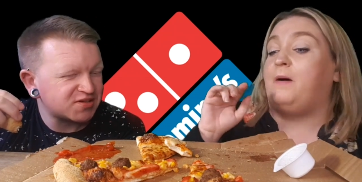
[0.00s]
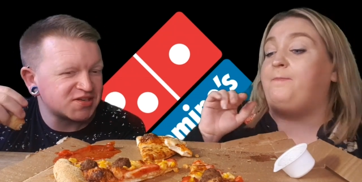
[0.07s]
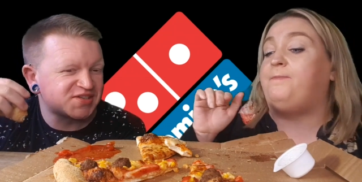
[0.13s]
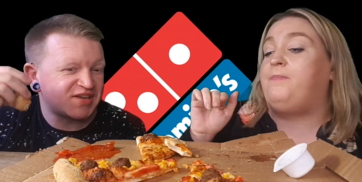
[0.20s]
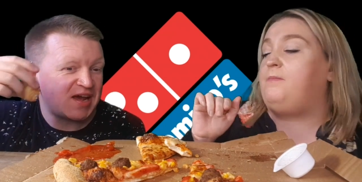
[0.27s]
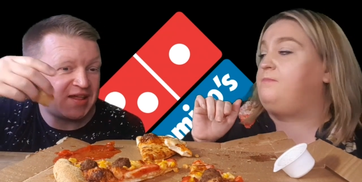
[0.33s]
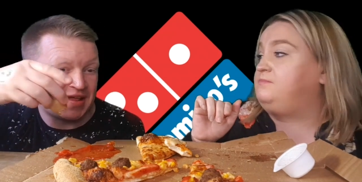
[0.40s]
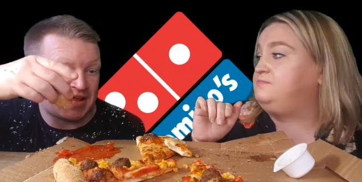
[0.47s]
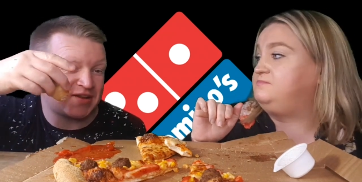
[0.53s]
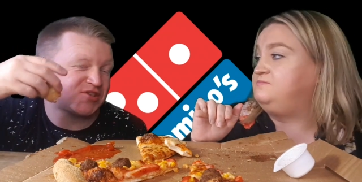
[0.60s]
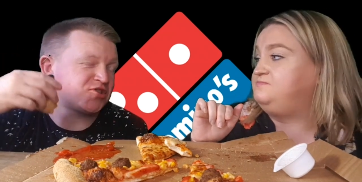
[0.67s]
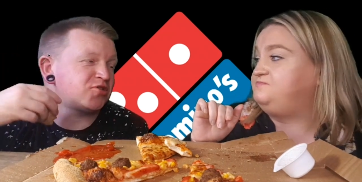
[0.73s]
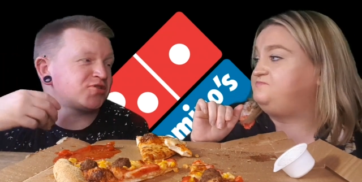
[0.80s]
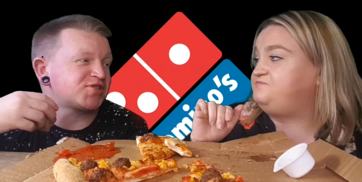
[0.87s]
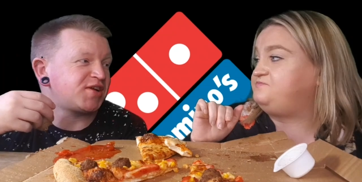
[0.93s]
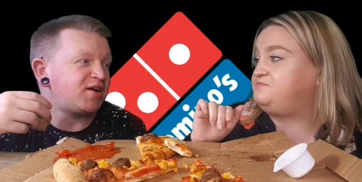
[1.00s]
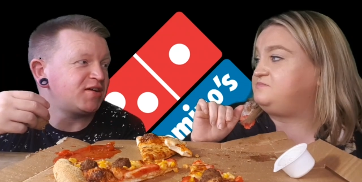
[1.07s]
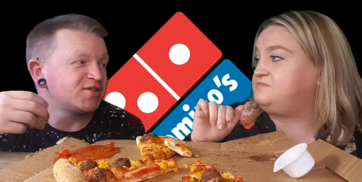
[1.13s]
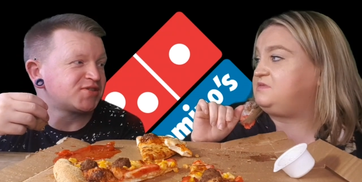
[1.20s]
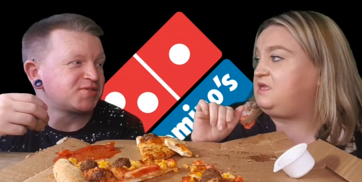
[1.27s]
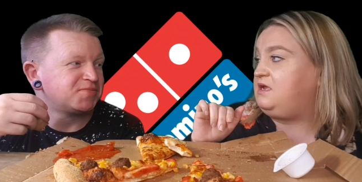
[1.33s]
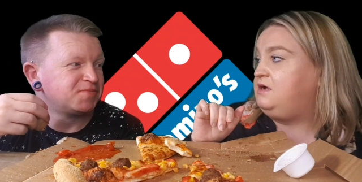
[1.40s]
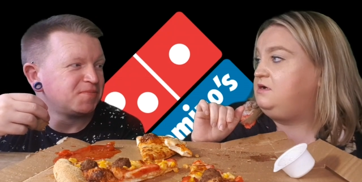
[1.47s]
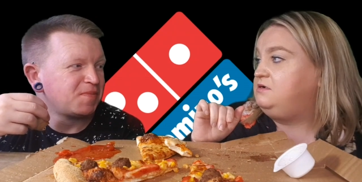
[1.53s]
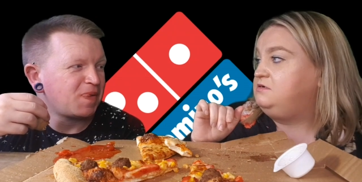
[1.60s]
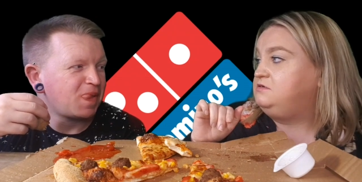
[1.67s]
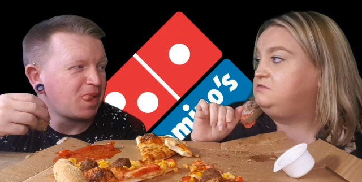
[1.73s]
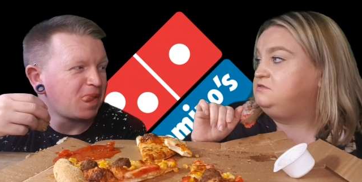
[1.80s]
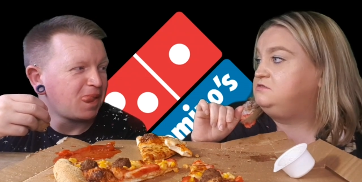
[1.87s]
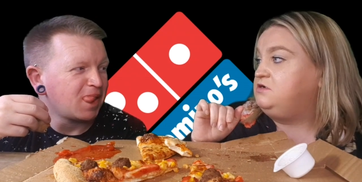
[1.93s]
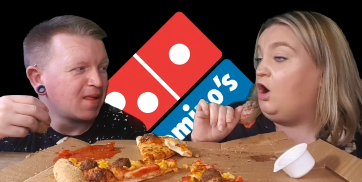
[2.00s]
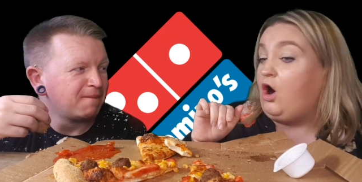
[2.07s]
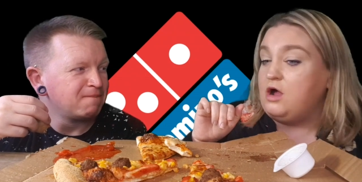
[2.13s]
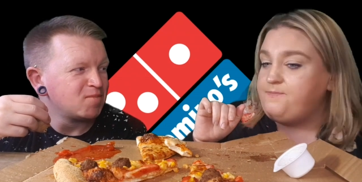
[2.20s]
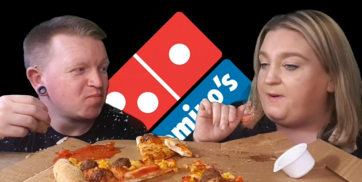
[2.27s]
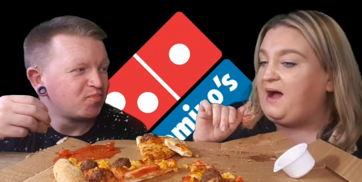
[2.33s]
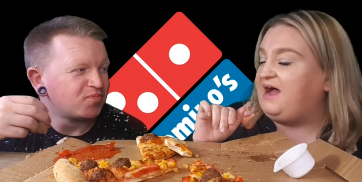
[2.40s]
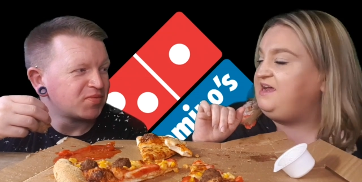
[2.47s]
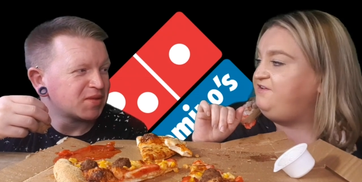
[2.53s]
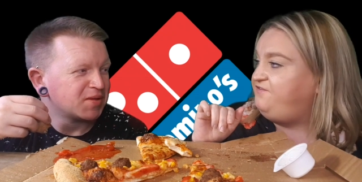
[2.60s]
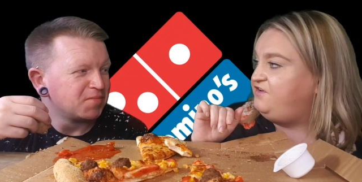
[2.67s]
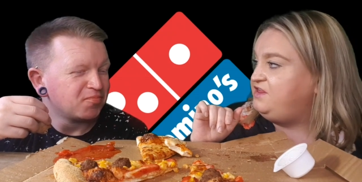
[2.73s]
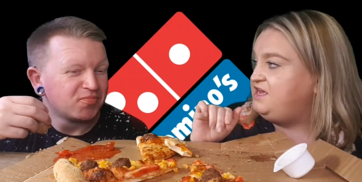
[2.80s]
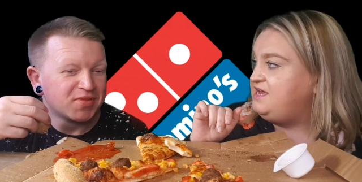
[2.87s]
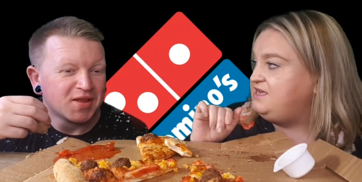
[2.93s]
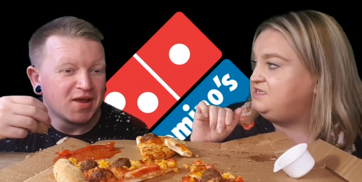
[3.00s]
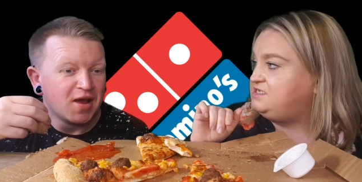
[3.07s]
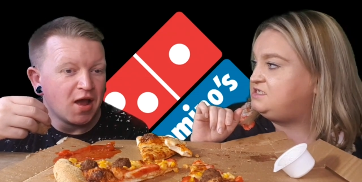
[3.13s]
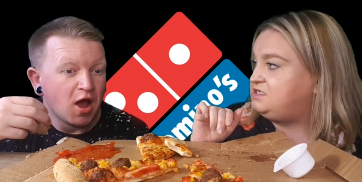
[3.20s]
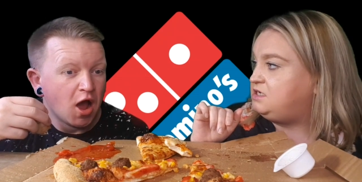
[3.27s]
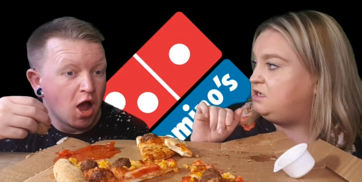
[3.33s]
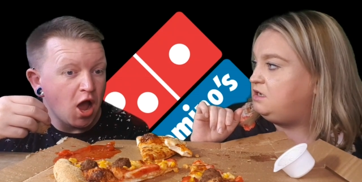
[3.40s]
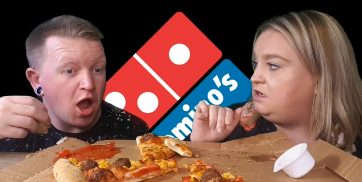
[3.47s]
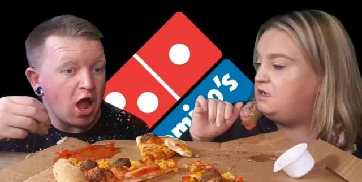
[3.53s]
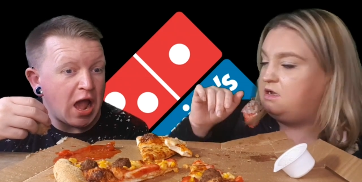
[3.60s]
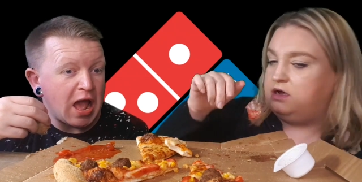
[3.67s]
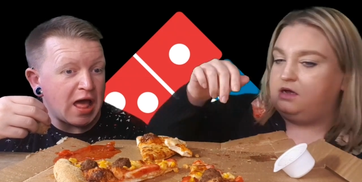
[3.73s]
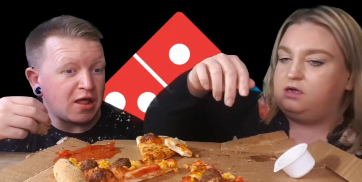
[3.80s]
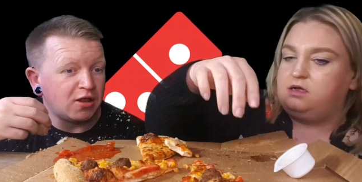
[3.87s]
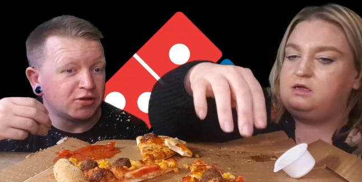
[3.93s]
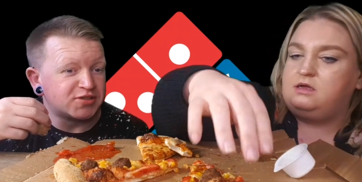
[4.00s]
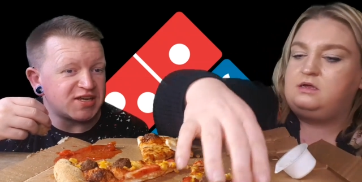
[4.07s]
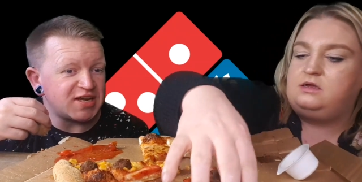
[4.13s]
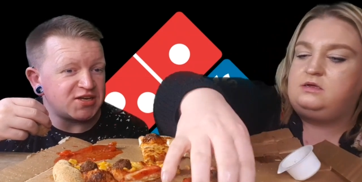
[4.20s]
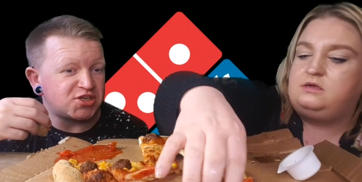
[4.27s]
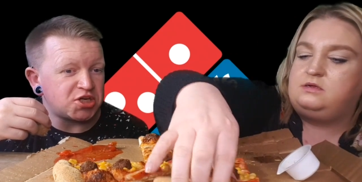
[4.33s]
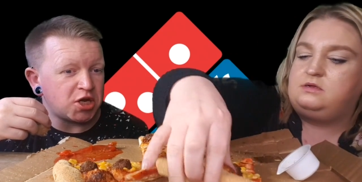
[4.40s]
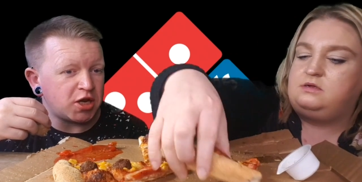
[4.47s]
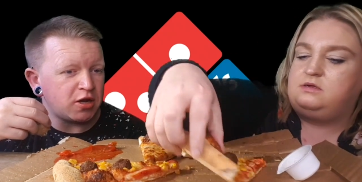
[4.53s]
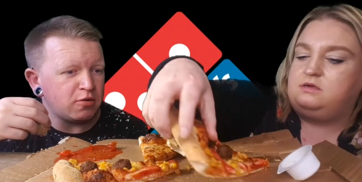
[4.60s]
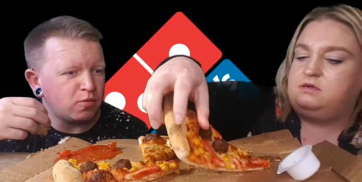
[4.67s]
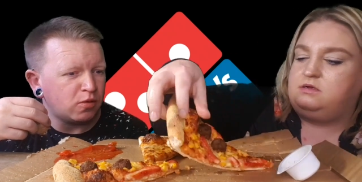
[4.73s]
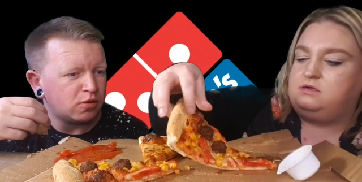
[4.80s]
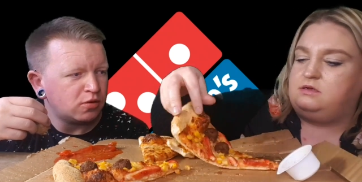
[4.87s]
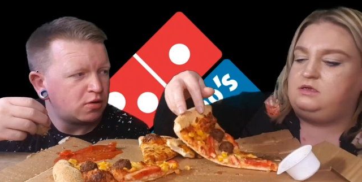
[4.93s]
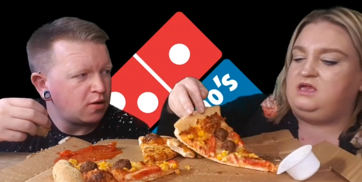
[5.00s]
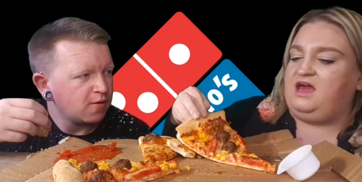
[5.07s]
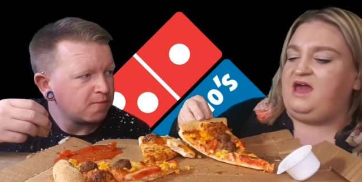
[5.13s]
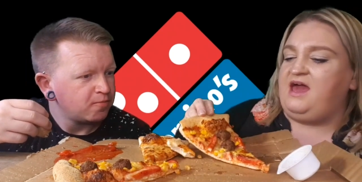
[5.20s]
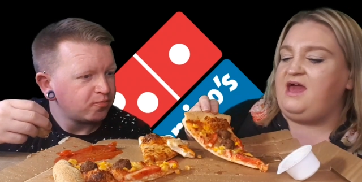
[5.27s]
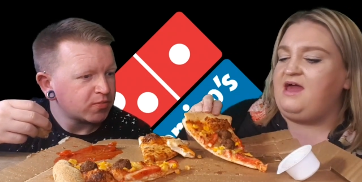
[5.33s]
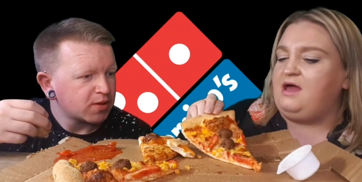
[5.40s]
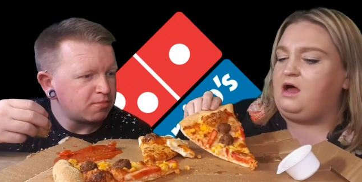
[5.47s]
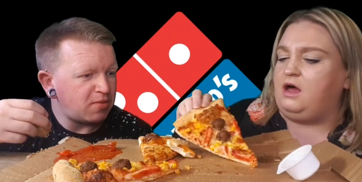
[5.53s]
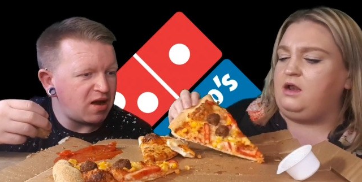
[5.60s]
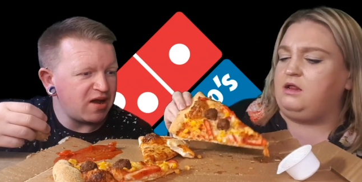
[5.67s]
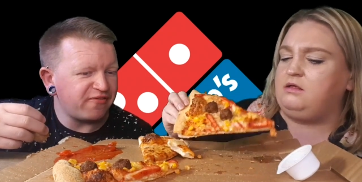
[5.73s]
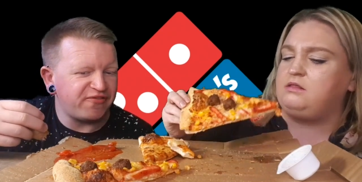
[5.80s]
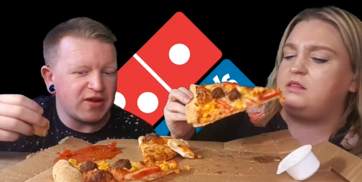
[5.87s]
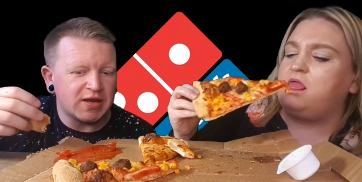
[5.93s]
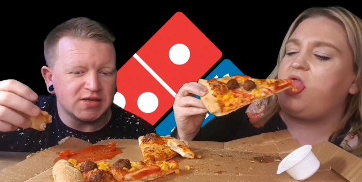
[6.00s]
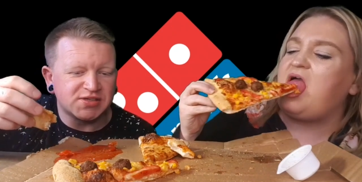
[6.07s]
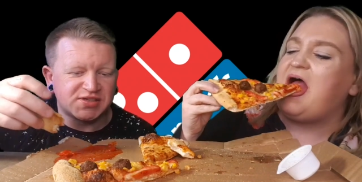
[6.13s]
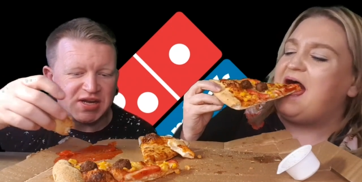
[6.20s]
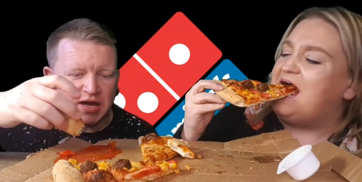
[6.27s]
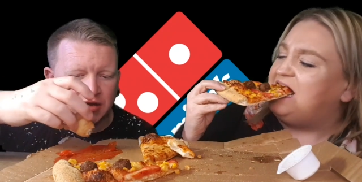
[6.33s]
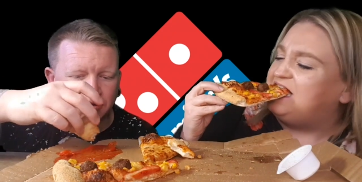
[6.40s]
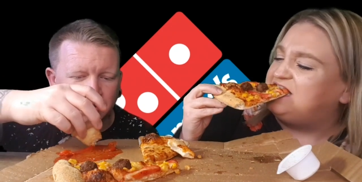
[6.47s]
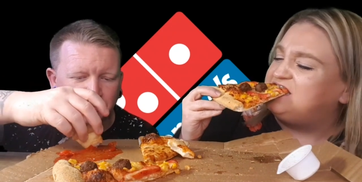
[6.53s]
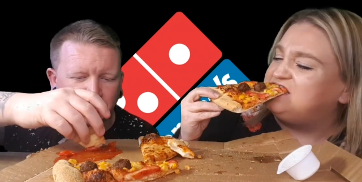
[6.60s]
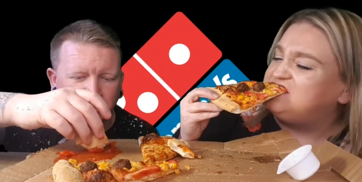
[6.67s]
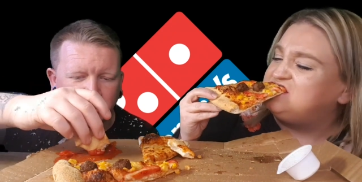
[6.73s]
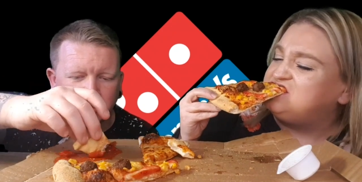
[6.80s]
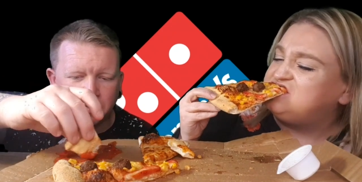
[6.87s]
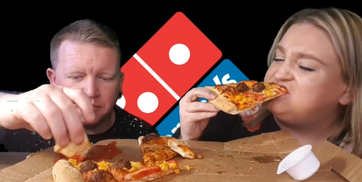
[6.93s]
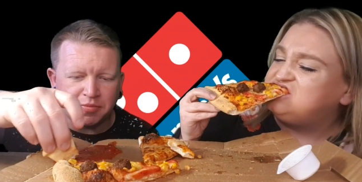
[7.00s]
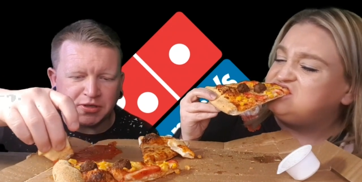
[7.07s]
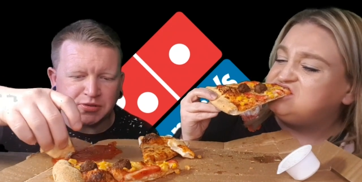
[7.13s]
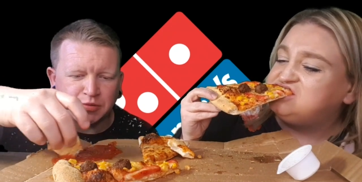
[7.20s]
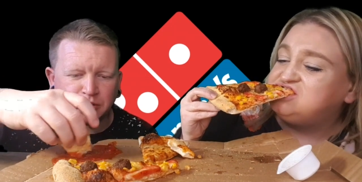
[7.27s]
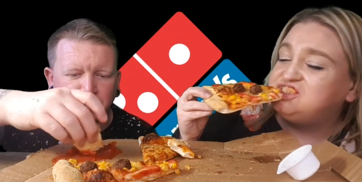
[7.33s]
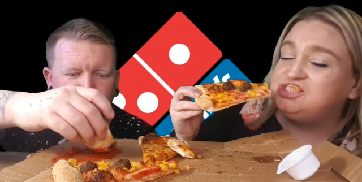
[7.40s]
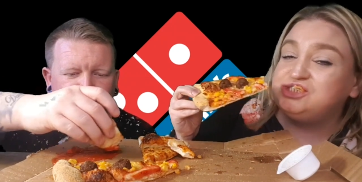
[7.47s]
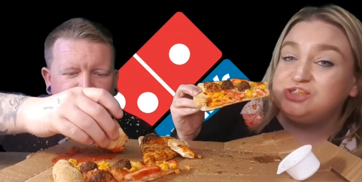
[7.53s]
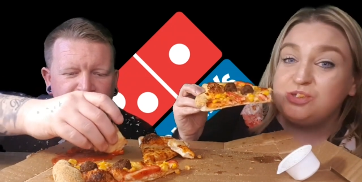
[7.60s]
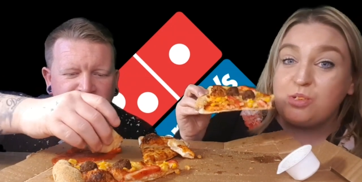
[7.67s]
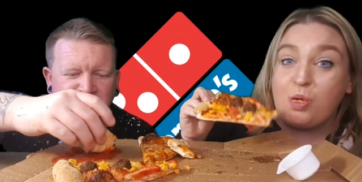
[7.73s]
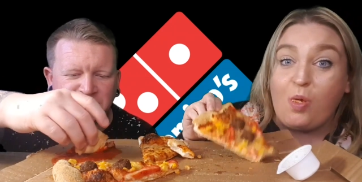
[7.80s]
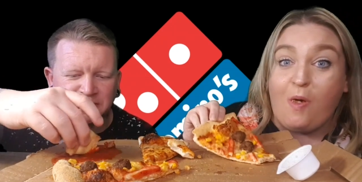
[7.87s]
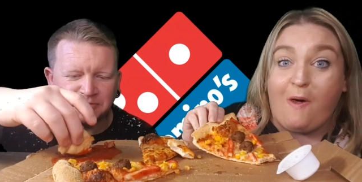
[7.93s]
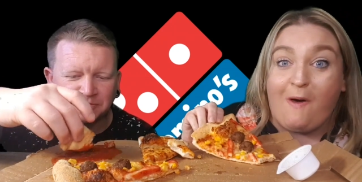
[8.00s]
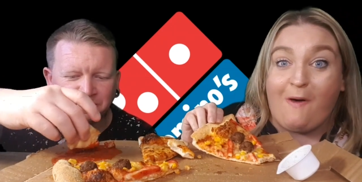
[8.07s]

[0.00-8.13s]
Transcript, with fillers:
Speaker 1: To say that's your slice? I paid for this. hell did you? Yeah. My fingers dialed the bloody number to order it.